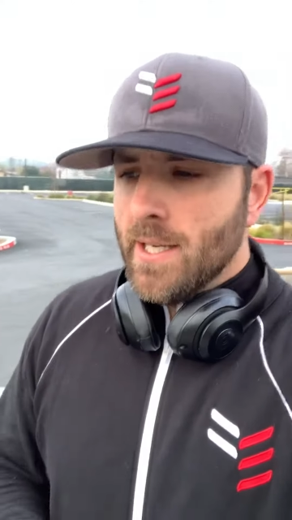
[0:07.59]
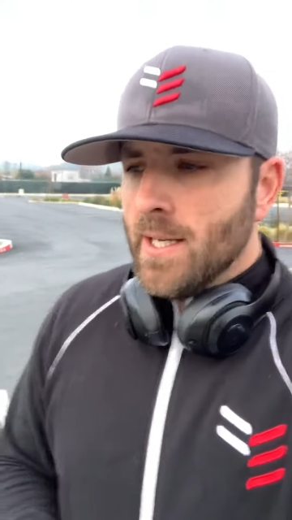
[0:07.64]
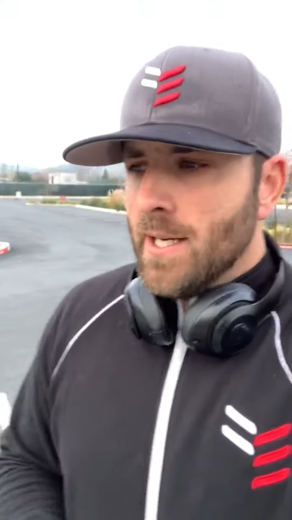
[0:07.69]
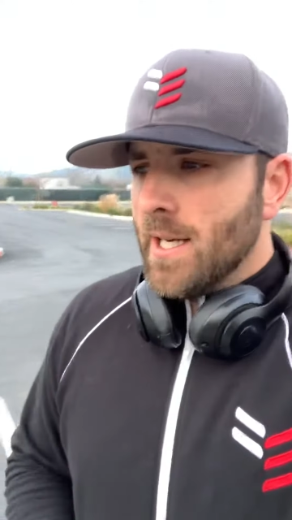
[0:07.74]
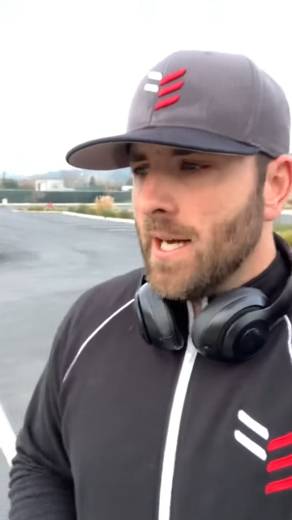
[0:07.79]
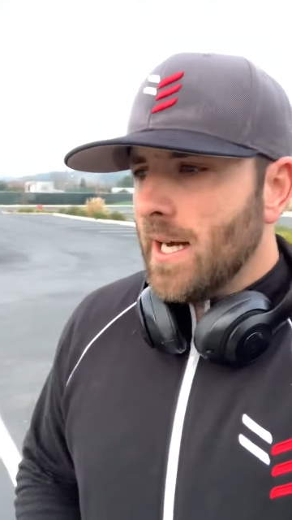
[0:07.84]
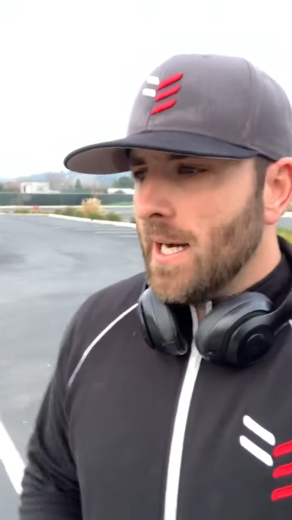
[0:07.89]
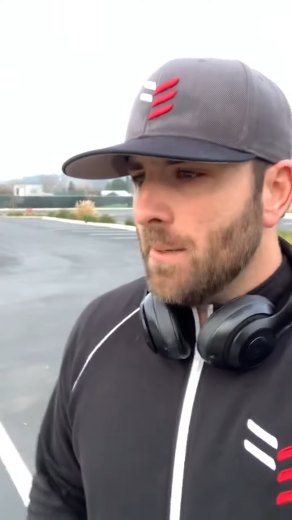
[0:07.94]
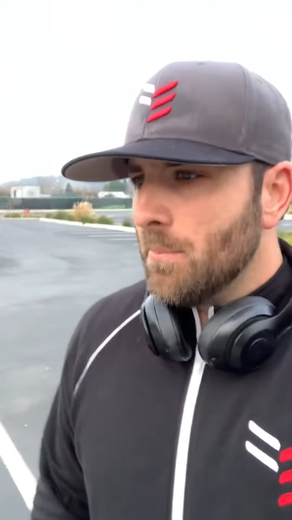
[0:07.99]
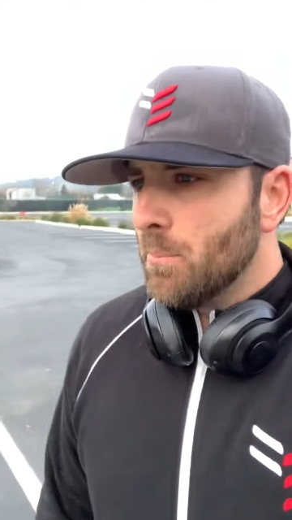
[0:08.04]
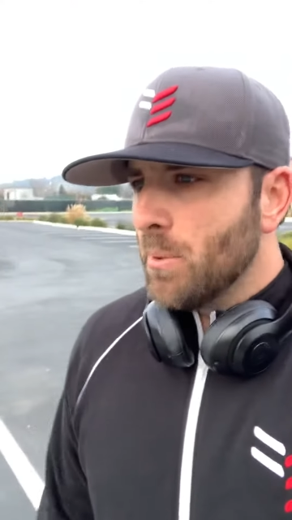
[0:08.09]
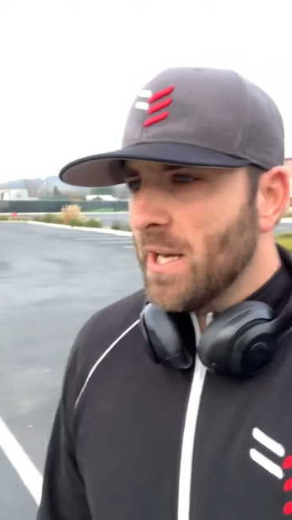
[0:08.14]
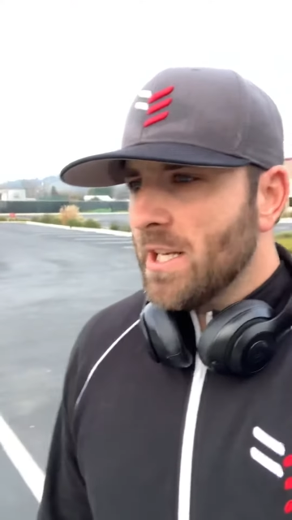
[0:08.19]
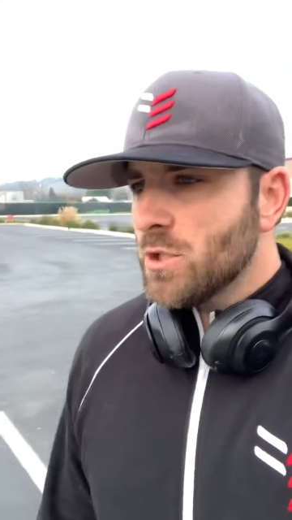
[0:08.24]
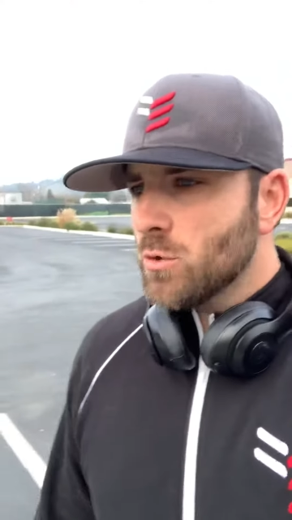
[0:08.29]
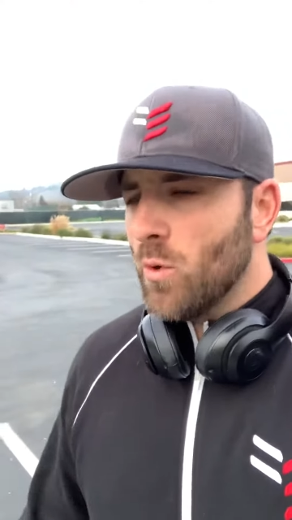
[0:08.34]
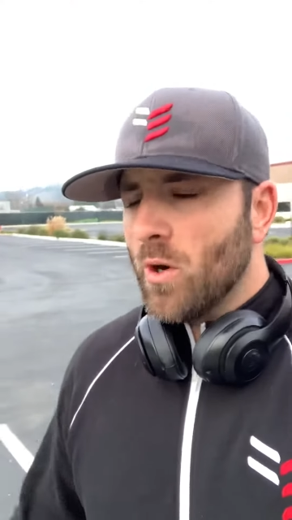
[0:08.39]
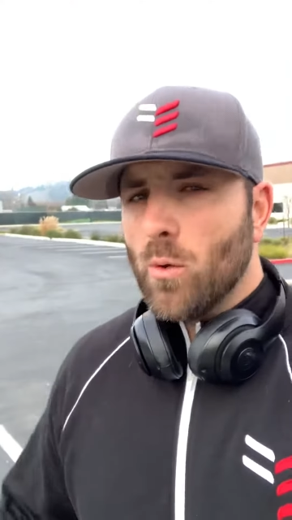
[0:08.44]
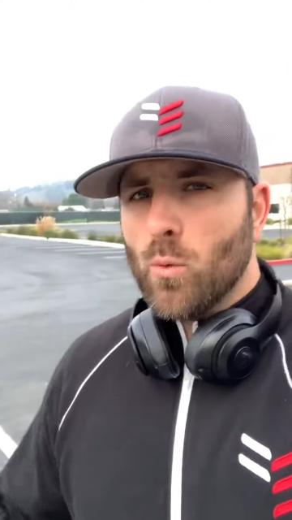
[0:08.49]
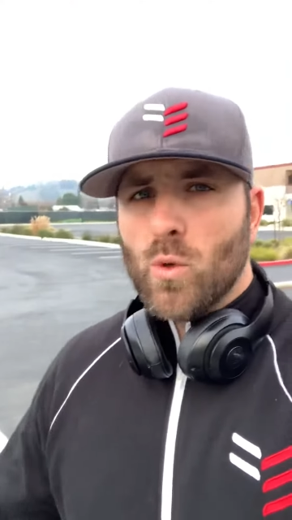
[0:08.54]
But I just
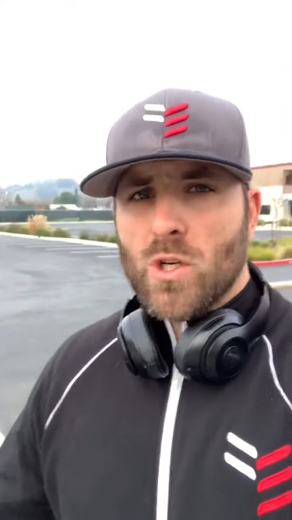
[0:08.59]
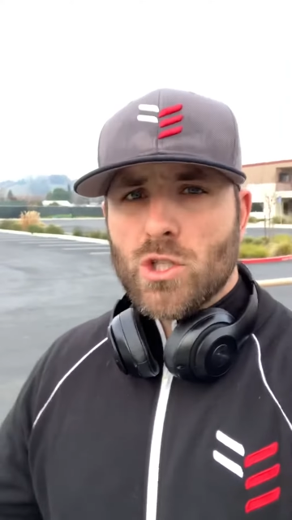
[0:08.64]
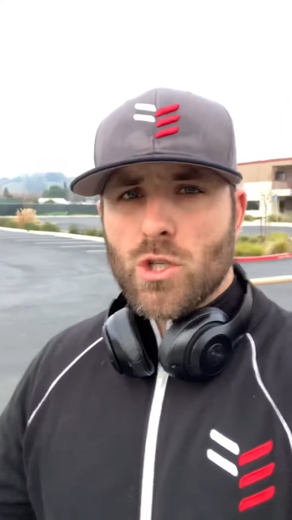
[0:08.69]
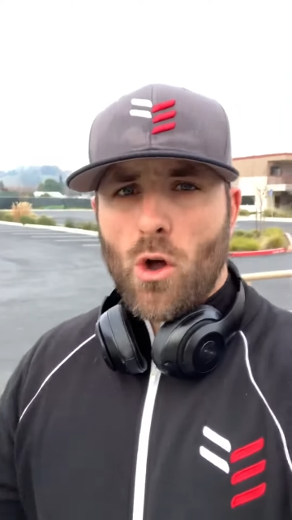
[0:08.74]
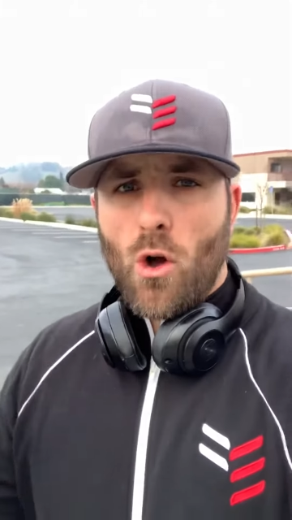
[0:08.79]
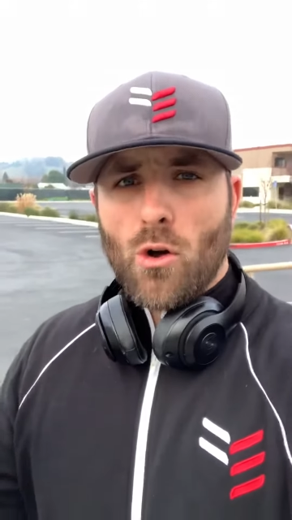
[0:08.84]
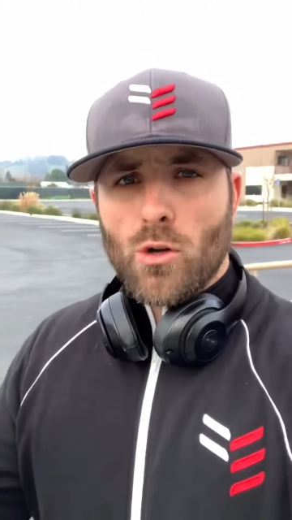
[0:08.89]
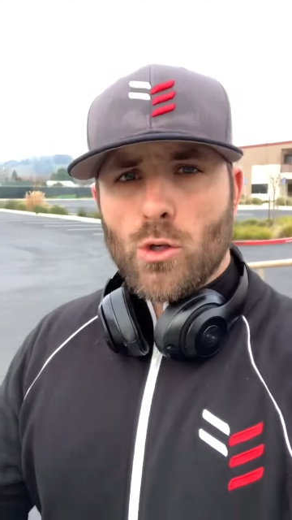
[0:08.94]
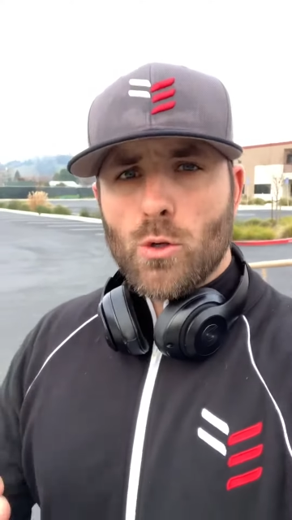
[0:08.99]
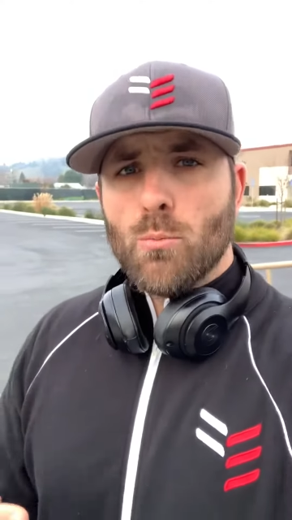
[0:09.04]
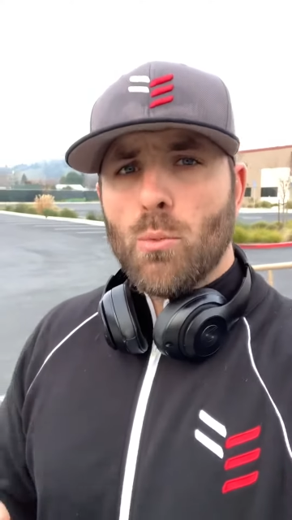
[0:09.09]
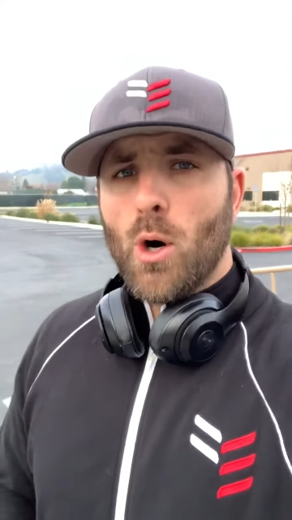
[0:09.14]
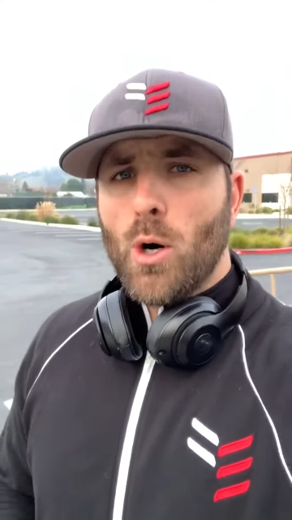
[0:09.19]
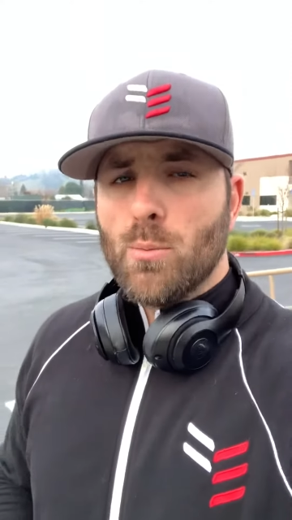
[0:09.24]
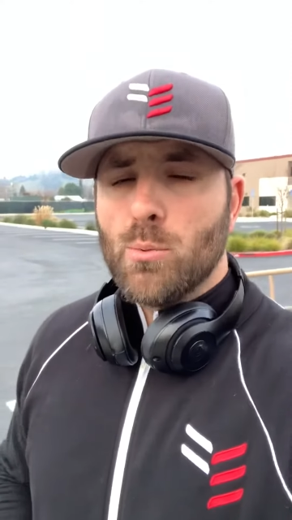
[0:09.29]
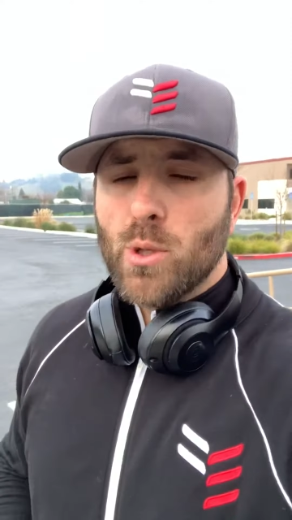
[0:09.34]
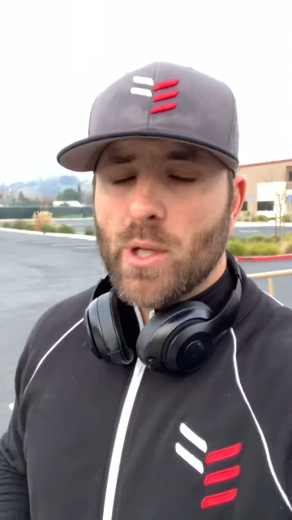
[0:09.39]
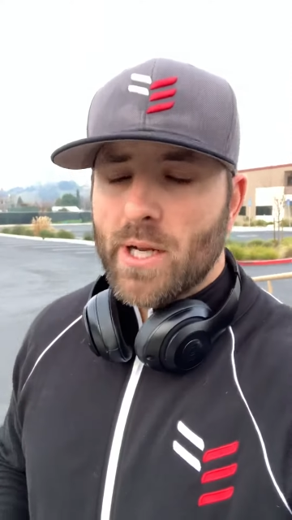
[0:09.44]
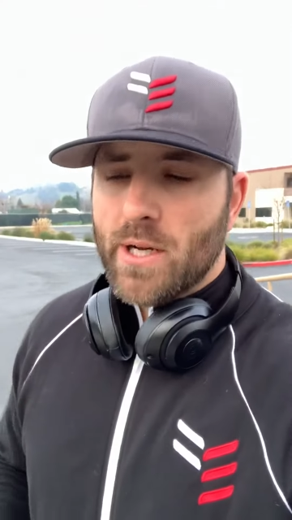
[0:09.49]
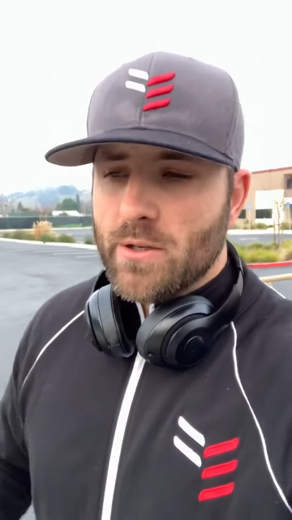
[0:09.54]
want to wish all you ball
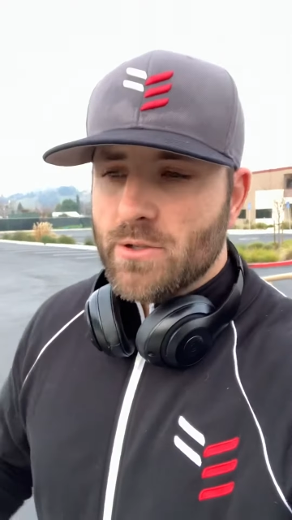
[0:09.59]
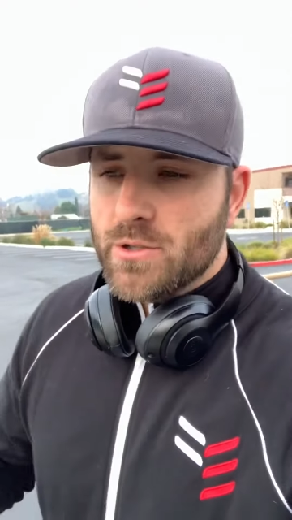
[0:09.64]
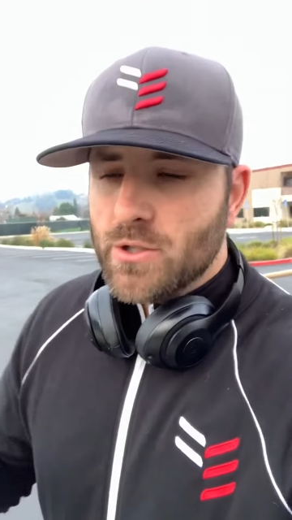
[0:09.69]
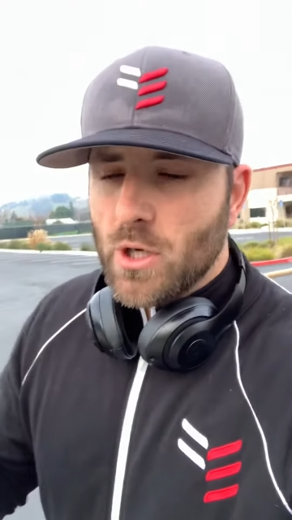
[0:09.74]
players,